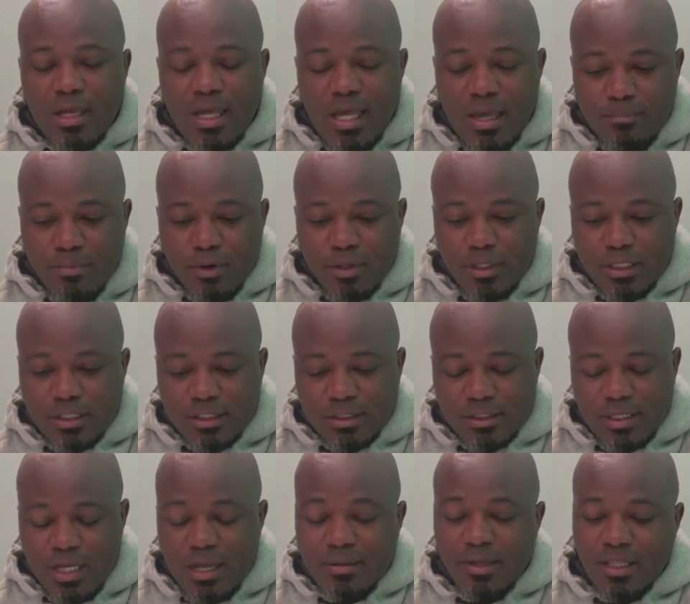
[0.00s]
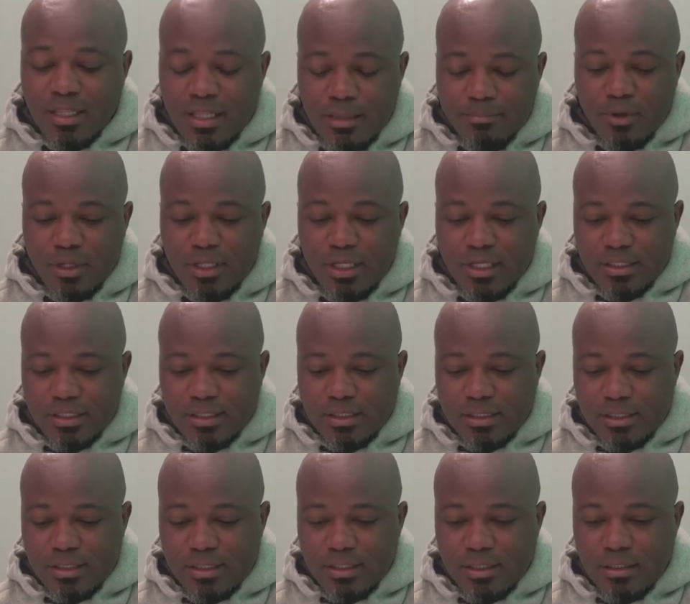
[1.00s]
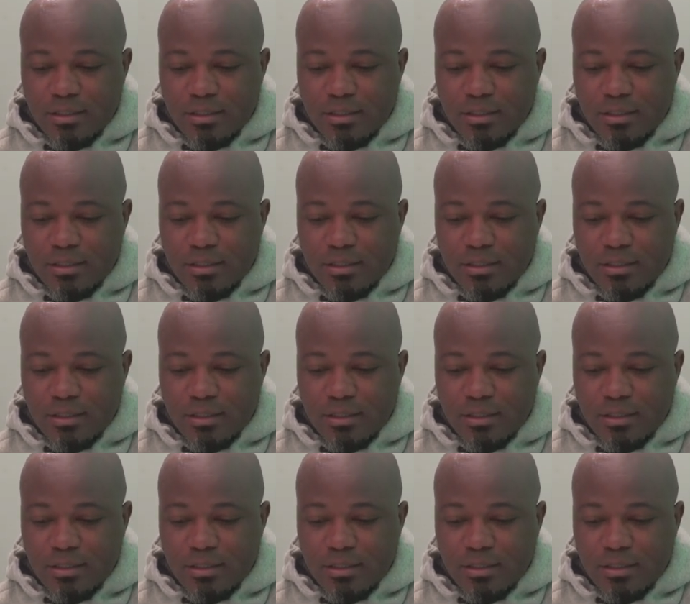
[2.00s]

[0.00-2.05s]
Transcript: a police, I mean the police.